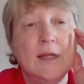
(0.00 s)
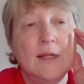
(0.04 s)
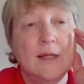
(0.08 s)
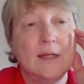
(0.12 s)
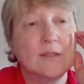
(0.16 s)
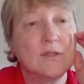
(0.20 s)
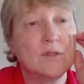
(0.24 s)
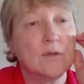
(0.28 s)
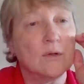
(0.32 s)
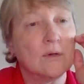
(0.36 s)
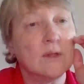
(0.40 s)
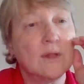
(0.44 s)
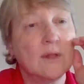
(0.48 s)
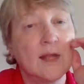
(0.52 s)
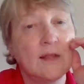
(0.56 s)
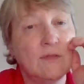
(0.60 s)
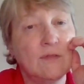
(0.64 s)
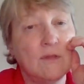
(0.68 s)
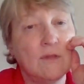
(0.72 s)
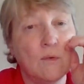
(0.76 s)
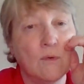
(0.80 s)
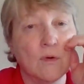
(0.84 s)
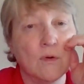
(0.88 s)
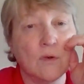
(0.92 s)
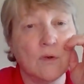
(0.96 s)
It's sort of like
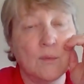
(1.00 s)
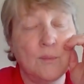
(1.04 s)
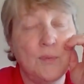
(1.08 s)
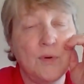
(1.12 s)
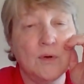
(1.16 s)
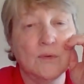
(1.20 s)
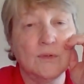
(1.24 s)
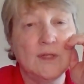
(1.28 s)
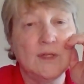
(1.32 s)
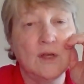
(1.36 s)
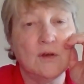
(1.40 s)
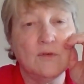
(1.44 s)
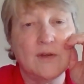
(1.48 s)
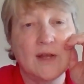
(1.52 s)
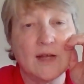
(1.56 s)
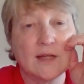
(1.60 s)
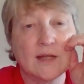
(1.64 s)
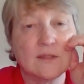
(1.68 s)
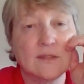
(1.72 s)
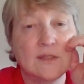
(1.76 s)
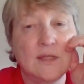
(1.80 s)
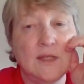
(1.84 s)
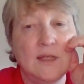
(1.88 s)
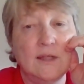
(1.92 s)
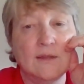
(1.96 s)
the oral polio
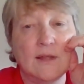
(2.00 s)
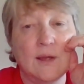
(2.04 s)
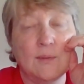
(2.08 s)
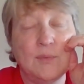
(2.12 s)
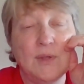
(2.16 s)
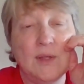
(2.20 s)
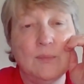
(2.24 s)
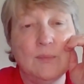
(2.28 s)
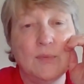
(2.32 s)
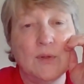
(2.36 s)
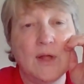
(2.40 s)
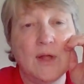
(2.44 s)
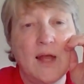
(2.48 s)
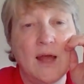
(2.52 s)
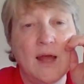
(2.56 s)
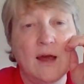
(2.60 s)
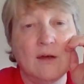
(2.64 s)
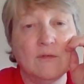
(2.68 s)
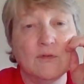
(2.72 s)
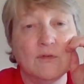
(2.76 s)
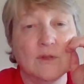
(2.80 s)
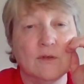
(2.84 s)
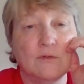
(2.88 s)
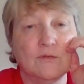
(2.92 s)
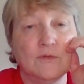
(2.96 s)
vaccine that people
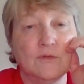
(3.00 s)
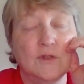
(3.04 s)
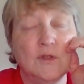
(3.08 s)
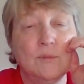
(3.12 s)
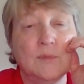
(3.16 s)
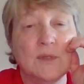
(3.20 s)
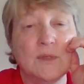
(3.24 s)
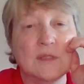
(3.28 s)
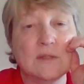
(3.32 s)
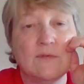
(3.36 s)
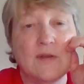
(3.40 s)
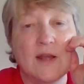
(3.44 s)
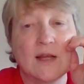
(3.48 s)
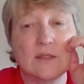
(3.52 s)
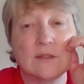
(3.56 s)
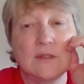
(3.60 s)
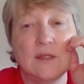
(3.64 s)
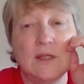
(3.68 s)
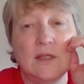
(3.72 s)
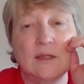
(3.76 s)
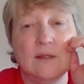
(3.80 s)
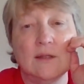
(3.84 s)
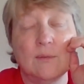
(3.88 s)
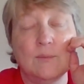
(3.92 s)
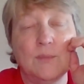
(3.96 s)
have, or the flu mist
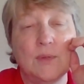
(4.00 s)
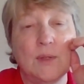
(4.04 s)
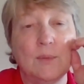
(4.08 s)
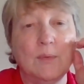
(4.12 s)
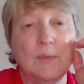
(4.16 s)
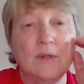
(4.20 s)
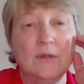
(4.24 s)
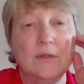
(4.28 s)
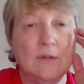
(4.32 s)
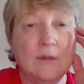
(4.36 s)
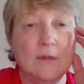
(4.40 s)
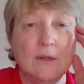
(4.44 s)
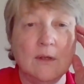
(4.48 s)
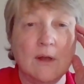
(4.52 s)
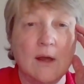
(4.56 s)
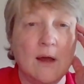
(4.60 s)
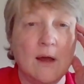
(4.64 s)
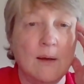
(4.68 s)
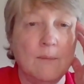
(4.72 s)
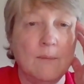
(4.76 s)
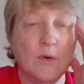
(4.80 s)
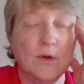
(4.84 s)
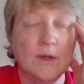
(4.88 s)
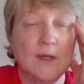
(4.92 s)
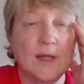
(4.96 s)
vaccine that people
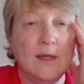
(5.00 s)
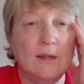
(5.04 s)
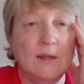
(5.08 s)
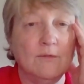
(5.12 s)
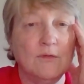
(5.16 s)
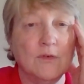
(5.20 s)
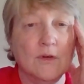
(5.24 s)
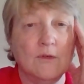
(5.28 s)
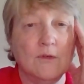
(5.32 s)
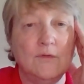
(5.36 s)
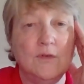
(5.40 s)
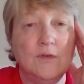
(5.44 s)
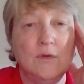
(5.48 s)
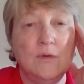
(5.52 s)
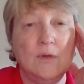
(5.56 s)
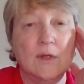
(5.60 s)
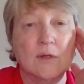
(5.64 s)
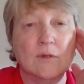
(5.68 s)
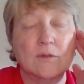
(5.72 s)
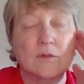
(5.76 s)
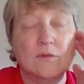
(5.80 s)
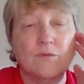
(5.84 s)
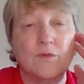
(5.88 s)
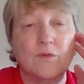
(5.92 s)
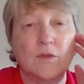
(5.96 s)
were getting for a few
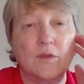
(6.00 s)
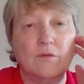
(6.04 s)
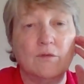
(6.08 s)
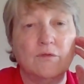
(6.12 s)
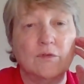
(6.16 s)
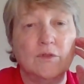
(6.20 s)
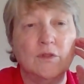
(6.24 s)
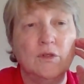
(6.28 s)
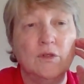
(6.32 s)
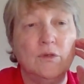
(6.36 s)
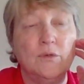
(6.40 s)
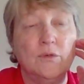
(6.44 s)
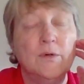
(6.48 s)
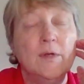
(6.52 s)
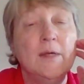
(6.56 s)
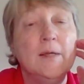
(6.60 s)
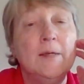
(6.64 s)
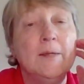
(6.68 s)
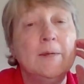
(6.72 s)
years for the flu.